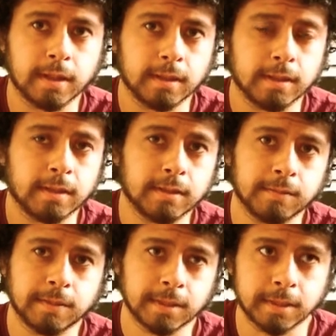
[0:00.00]
and then
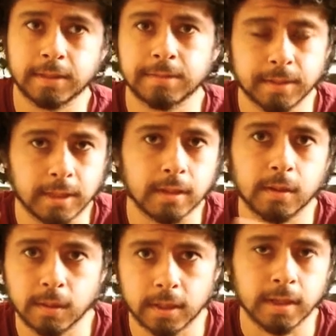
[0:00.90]
receive it and be like,
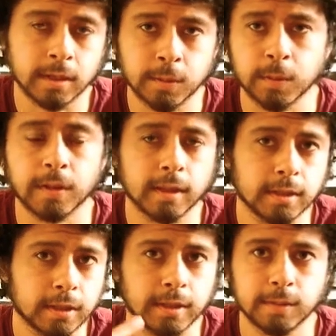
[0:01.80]
oh, okay, cool, and then
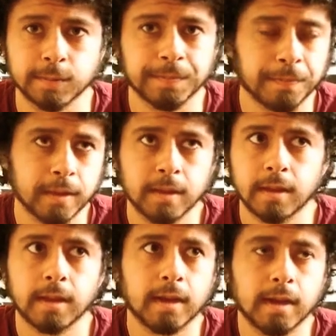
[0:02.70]
try to
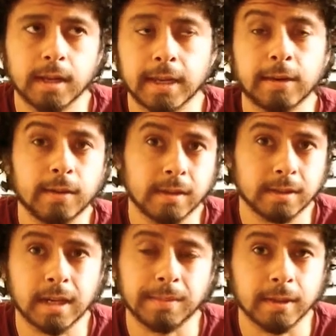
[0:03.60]
layer it on
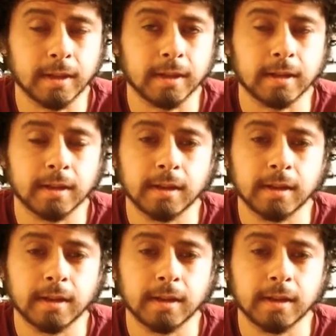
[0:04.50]
top of that,